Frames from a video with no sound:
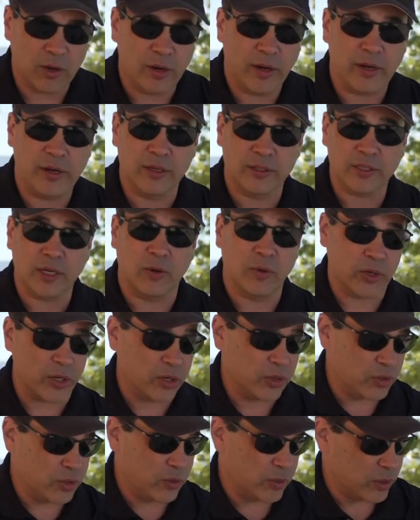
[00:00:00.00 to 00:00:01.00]
And here's how we're
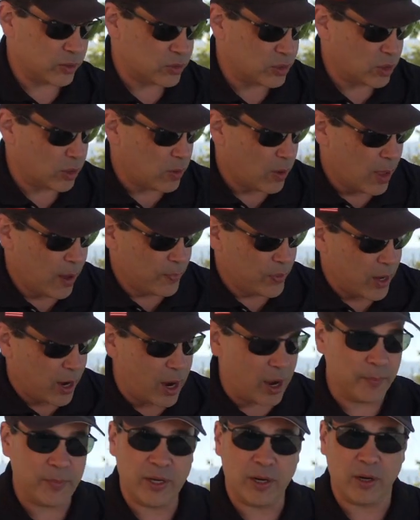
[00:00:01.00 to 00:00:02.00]
going to do it. So
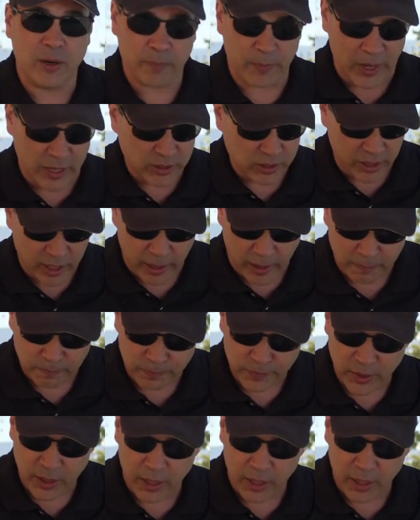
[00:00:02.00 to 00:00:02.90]
I'm here at base camp,